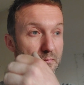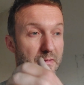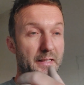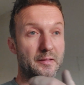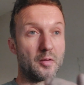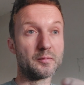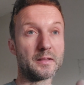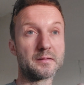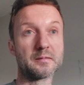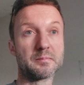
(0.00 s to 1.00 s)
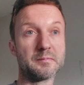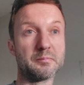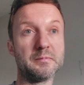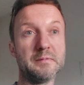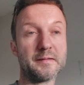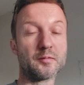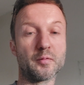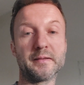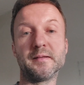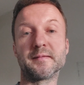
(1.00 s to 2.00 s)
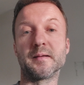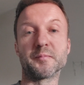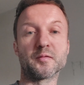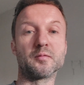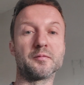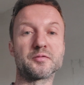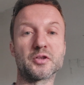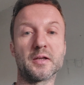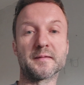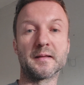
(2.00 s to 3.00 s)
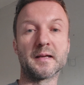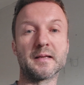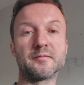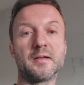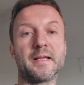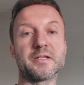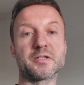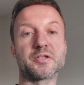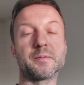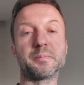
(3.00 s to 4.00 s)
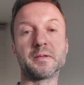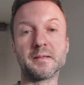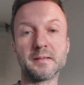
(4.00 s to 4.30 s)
They know that there's already some sort of trust and relationship